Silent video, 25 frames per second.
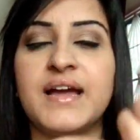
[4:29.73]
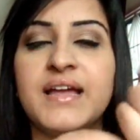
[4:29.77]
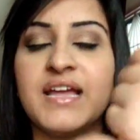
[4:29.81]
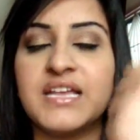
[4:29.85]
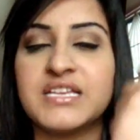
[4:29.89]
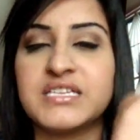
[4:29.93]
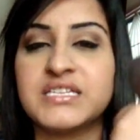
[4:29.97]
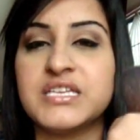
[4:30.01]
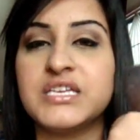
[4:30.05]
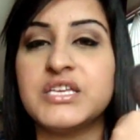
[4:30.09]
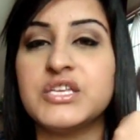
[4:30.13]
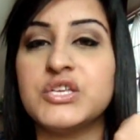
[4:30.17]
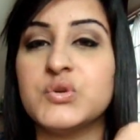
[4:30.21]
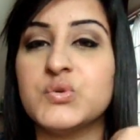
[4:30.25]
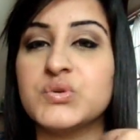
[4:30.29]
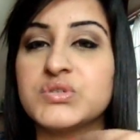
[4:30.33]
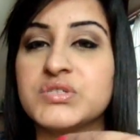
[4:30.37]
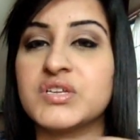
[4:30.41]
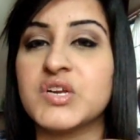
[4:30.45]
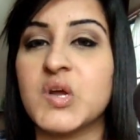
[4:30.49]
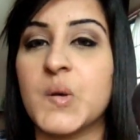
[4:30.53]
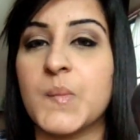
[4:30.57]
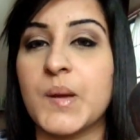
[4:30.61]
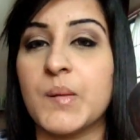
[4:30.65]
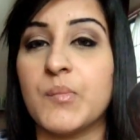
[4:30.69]
I actually used
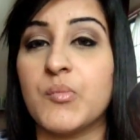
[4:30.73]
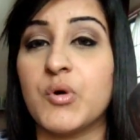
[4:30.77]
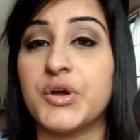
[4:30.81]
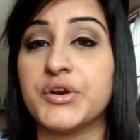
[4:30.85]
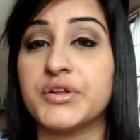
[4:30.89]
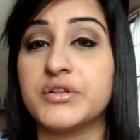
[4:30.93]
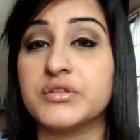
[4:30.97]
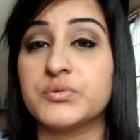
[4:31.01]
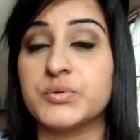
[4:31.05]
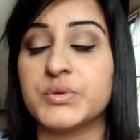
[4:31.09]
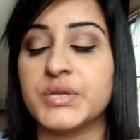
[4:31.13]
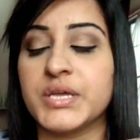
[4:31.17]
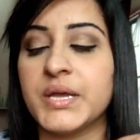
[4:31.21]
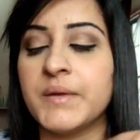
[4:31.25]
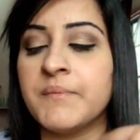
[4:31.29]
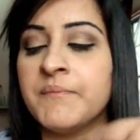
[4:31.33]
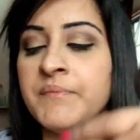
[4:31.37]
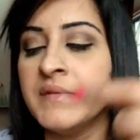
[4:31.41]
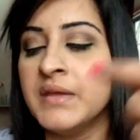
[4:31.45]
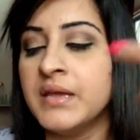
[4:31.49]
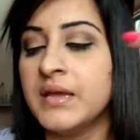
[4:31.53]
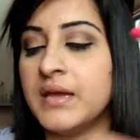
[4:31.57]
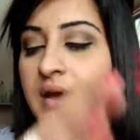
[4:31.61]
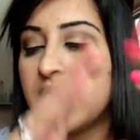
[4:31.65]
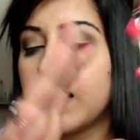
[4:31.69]
it on my model today.
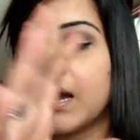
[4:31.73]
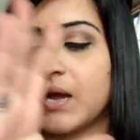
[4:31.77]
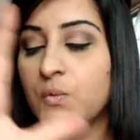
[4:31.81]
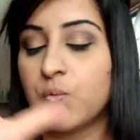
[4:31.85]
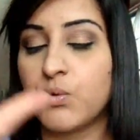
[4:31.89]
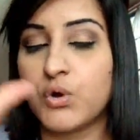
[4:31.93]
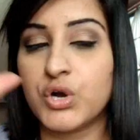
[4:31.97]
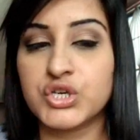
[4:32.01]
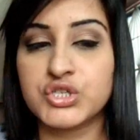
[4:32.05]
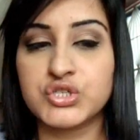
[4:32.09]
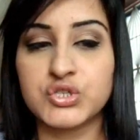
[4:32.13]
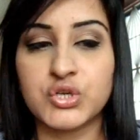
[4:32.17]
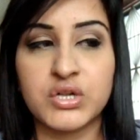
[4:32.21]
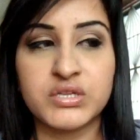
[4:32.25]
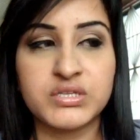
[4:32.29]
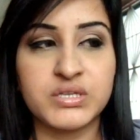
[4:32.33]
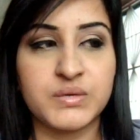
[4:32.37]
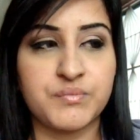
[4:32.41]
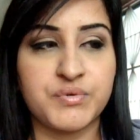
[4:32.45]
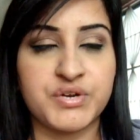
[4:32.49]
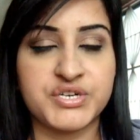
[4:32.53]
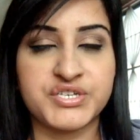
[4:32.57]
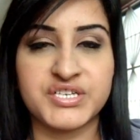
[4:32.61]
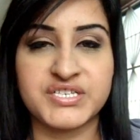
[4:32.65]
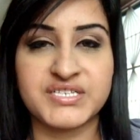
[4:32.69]
I washed all the
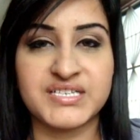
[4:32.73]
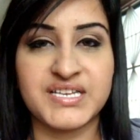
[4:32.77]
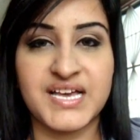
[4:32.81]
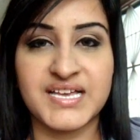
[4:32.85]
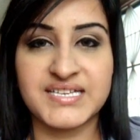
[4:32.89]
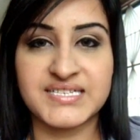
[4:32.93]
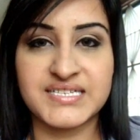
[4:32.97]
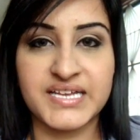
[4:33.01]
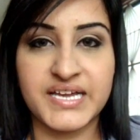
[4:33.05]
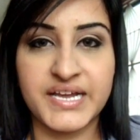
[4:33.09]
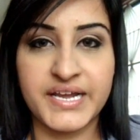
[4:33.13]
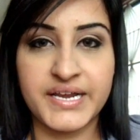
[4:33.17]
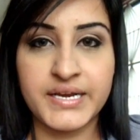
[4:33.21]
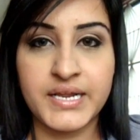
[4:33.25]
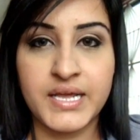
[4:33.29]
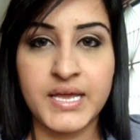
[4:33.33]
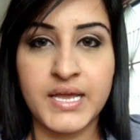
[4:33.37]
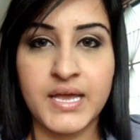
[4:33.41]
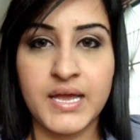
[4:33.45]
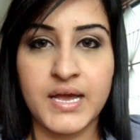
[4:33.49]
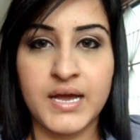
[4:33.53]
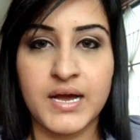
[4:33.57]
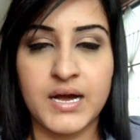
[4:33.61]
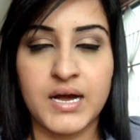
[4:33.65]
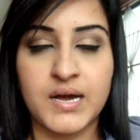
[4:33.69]
brushes last night
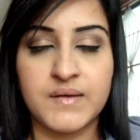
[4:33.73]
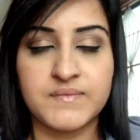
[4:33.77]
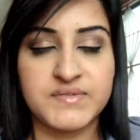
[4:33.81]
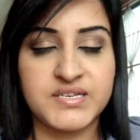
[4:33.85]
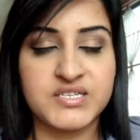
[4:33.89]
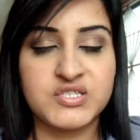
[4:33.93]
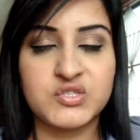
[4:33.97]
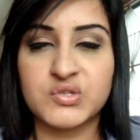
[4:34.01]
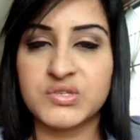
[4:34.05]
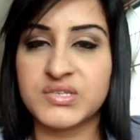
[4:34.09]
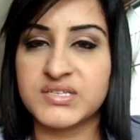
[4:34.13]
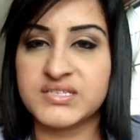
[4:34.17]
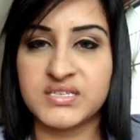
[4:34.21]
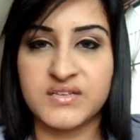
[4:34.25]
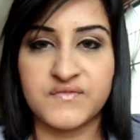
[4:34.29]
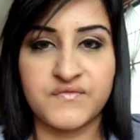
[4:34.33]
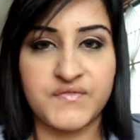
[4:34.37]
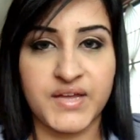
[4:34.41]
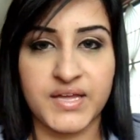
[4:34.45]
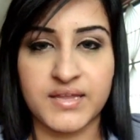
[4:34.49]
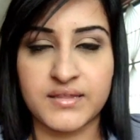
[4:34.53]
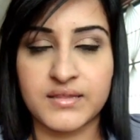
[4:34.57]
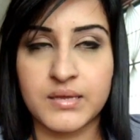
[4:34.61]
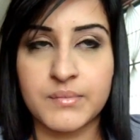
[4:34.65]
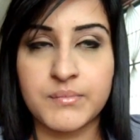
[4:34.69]
just to
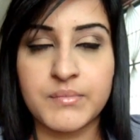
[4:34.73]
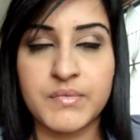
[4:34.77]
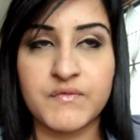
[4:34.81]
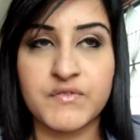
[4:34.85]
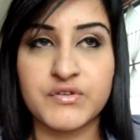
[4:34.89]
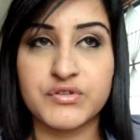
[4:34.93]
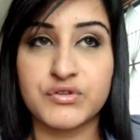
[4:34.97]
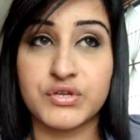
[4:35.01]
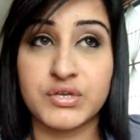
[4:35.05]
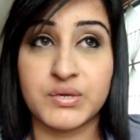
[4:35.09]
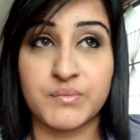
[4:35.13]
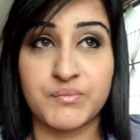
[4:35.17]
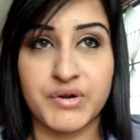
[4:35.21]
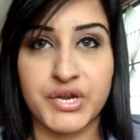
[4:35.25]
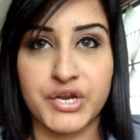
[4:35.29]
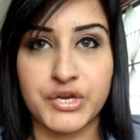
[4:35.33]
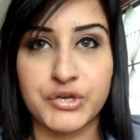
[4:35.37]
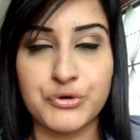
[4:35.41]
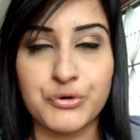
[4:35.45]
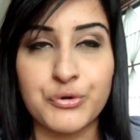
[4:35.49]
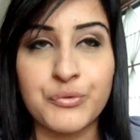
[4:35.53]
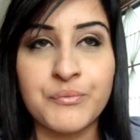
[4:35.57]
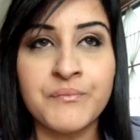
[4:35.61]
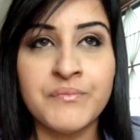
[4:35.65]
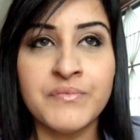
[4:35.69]
disinfect them, even though they're brand
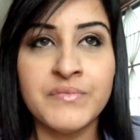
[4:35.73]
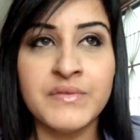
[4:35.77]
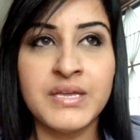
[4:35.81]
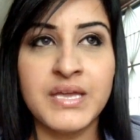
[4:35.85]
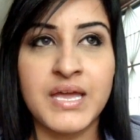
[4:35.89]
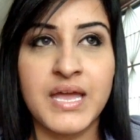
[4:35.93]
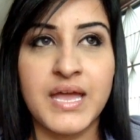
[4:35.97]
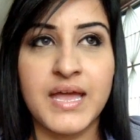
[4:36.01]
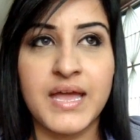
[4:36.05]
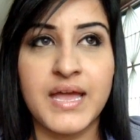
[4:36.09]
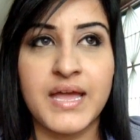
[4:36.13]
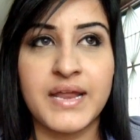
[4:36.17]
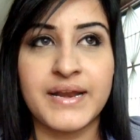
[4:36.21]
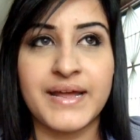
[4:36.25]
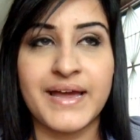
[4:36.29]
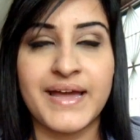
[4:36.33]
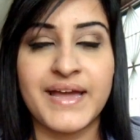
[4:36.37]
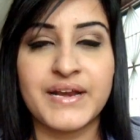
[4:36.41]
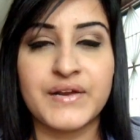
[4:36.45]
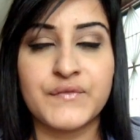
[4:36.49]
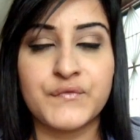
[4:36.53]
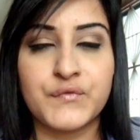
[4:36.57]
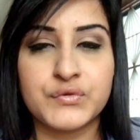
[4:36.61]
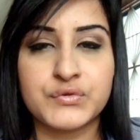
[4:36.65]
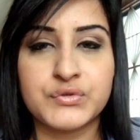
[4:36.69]
new, and I
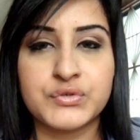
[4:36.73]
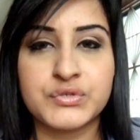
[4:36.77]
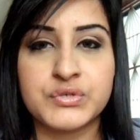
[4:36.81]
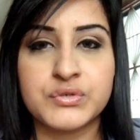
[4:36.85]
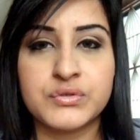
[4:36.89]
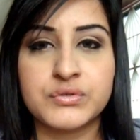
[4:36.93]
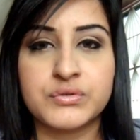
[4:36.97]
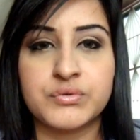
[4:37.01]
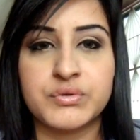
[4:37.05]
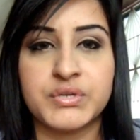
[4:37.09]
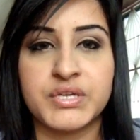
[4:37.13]
had a photo shoot